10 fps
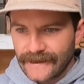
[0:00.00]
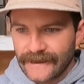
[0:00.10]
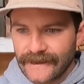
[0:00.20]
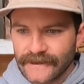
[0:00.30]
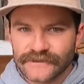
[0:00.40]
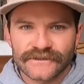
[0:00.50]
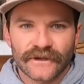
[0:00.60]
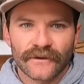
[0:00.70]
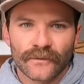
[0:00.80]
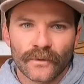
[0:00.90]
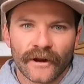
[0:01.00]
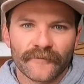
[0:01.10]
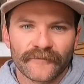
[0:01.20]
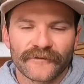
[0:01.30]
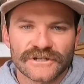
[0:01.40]
So what
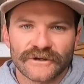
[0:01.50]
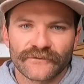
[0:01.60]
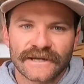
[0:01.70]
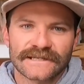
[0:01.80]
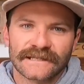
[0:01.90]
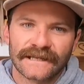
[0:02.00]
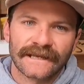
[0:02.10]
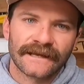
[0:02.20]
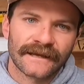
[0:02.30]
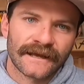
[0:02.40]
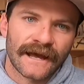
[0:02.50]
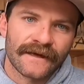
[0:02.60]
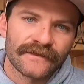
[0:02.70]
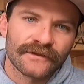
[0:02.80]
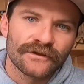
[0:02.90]
I've been fishing recently
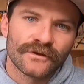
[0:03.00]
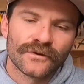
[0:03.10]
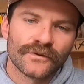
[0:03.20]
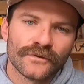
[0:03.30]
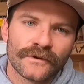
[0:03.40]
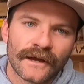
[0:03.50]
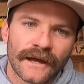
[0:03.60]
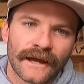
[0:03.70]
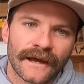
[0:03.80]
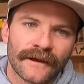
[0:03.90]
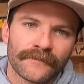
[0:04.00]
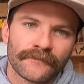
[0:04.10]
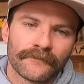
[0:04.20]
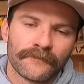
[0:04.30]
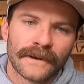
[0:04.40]
are the new
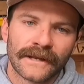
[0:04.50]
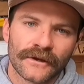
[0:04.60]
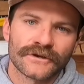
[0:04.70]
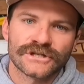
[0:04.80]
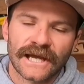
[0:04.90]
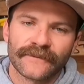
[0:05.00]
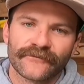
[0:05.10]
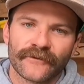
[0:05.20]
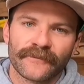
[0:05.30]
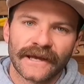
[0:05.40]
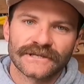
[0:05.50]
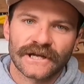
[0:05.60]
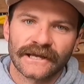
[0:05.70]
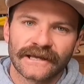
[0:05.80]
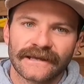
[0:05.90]
minnow shape from Bait
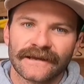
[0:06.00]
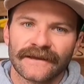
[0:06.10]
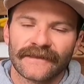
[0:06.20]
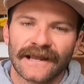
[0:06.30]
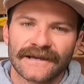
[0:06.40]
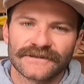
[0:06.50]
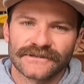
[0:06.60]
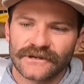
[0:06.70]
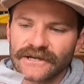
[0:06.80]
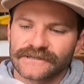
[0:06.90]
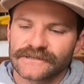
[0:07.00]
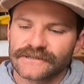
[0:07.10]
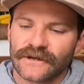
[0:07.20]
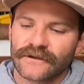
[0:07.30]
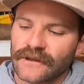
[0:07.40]
Junkie in the larger sizes.
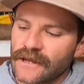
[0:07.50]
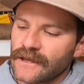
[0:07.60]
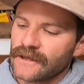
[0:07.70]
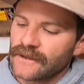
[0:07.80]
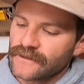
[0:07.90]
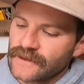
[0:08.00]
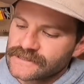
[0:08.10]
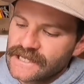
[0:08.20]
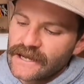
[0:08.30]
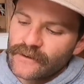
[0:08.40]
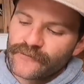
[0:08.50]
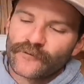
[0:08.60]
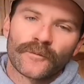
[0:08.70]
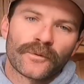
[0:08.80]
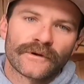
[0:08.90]
So there's now a
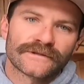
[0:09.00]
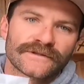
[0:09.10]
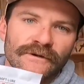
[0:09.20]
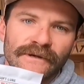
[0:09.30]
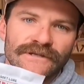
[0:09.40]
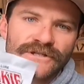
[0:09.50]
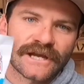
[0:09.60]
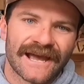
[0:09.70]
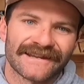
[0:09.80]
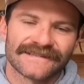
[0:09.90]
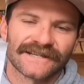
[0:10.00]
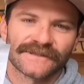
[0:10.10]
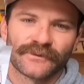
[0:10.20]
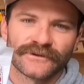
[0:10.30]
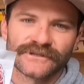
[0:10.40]
4.2 inch and a
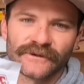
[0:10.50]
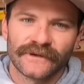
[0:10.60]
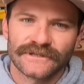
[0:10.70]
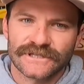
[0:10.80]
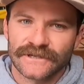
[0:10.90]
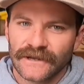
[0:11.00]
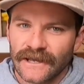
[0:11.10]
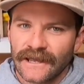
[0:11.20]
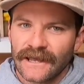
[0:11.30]
6.2 inch.